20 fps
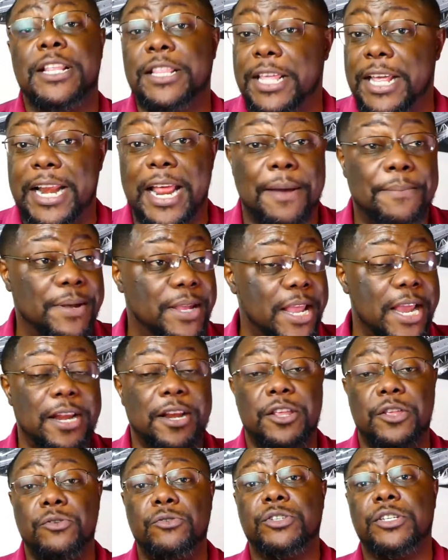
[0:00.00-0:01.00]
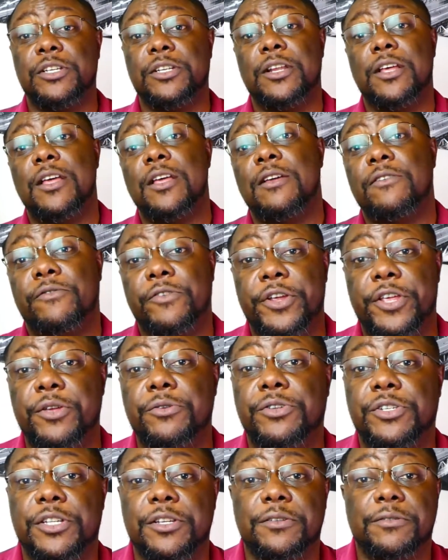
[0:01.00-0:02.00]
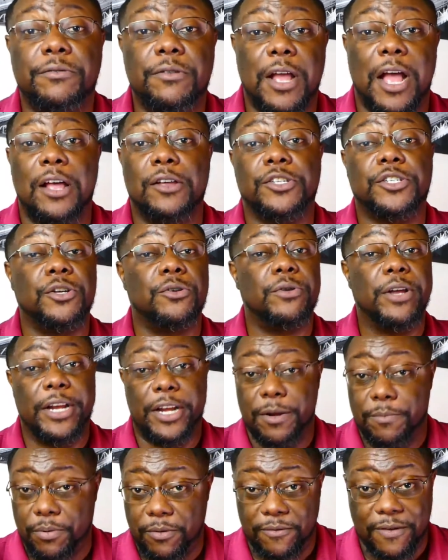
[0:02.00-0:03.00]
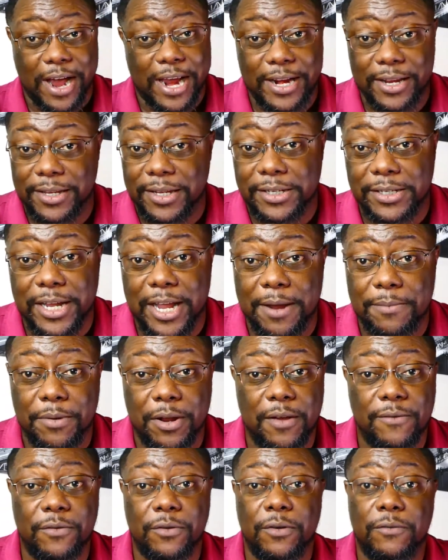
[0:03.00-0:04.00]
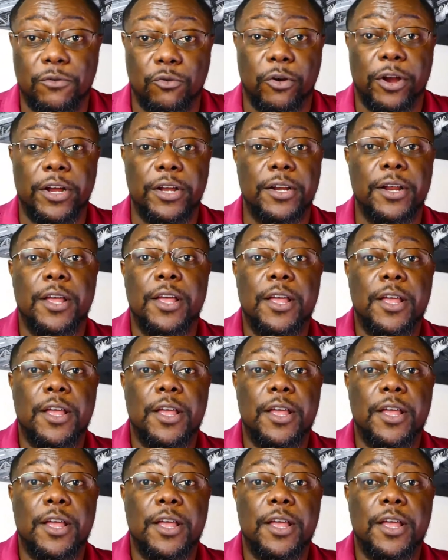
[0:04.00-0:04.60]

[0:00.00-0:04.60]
And then I began to use it for Houston also, and it provided the same level of great